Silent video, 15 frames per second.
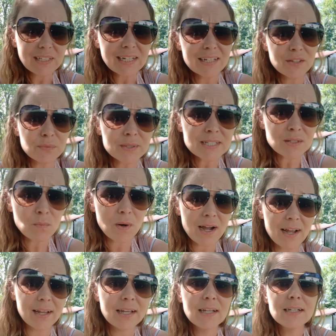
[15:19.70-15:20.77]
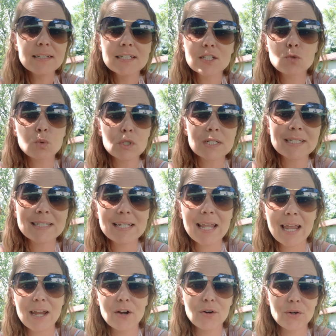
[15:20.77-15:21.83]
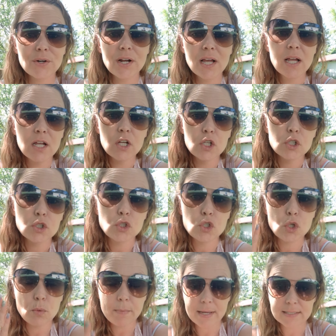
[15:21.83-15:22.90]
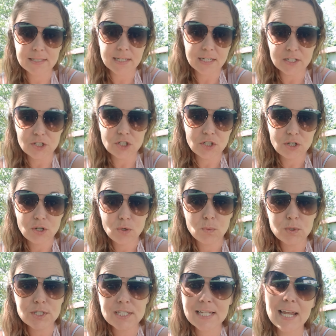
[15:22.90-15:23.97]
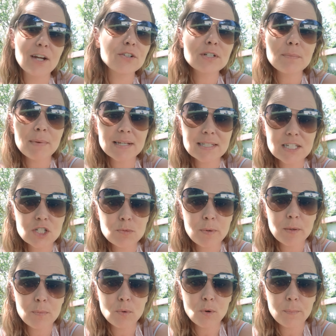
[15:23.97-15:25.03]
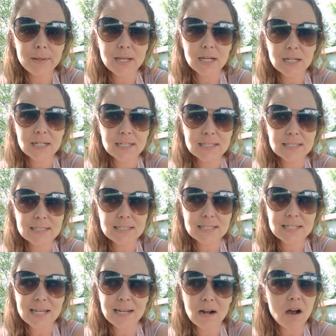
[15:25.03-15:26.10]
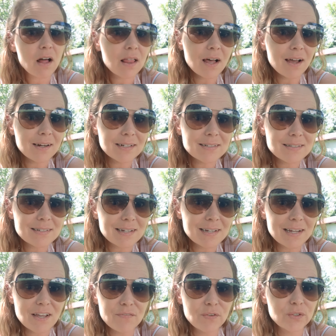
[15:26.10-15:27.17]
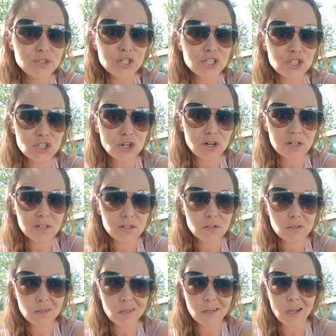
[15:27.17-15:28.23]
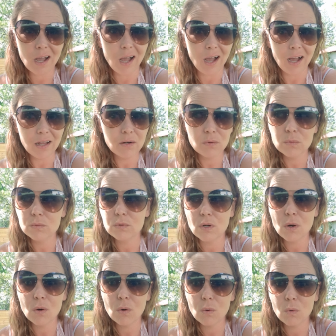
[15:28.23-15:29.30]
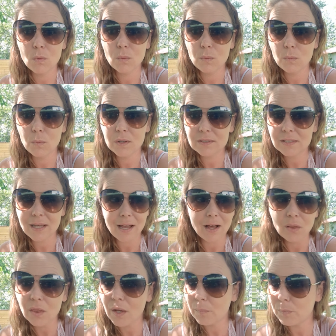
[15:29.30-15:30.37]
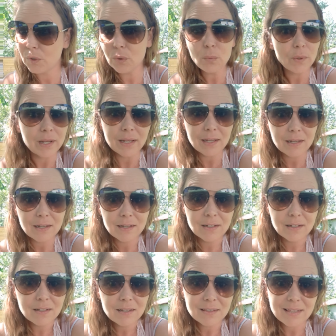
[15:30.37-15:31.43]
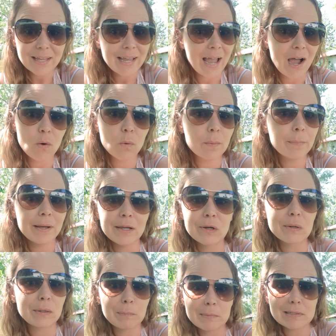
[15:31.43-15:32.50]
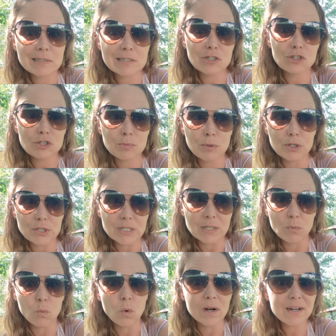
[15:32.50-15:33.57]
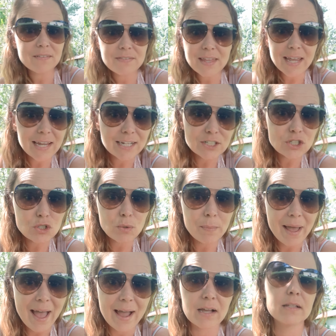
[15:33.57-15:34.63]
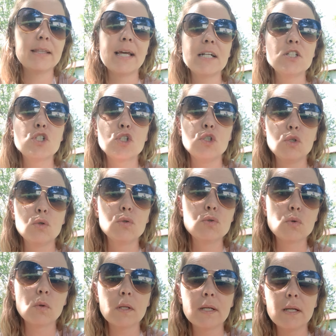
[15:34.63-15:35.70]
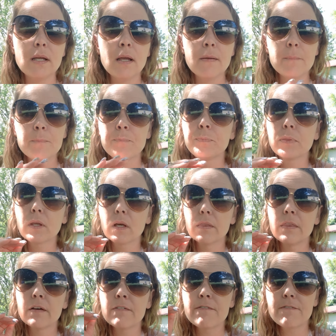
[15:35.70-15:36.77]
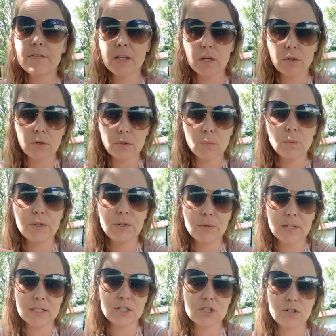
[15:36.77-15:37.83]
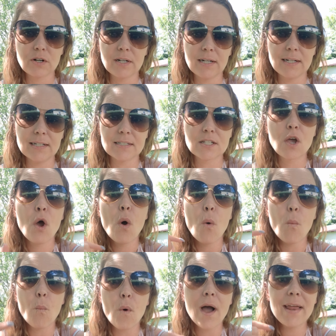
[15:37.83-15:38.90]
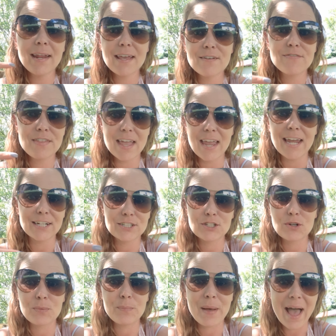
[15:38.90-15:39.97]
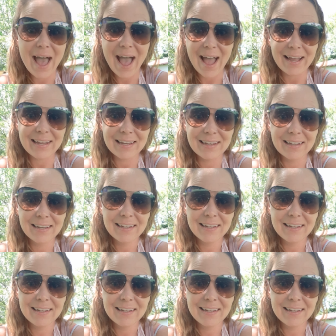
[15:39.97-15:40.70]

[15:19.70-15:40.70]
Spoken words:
And the reason why is we're scared to message. We're scared to message people because, in all honesty, if you just started, you're like, I don't know what the hell I'm doing. Like, how am I going to message this person? What if they answer back? That's usually the fear when you get started is, what if they answer back?